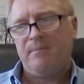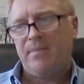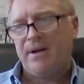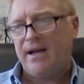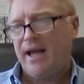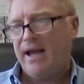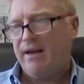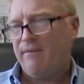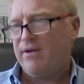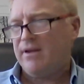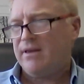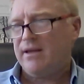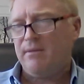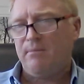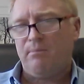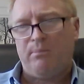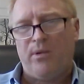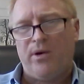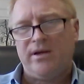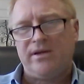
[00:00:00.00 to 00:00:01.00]
but
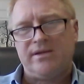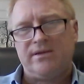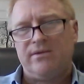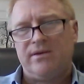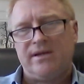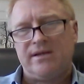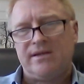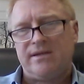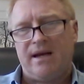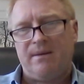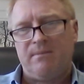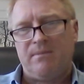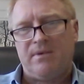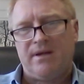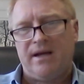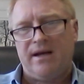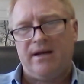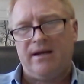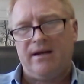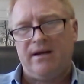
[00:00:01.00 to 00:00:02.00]
everything points to the same
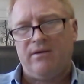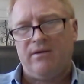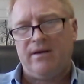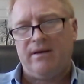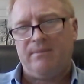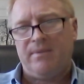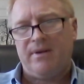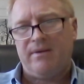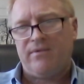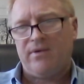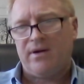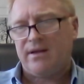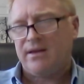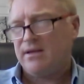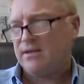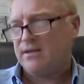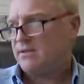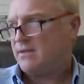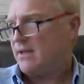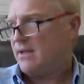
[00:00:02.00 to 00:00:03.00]
thing. You know, you, you've
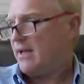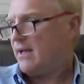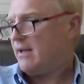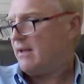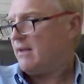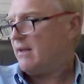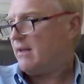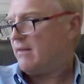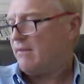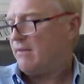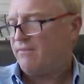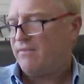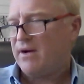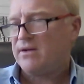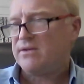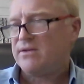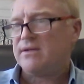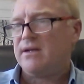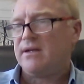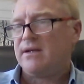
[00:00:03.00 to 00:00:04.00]
got this uh, the, the
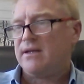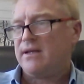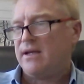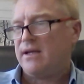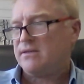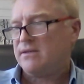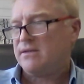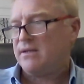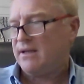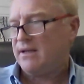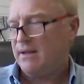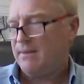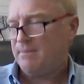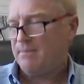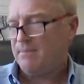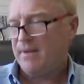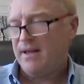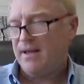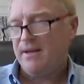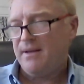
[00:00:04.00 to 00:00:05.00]
functional testing, the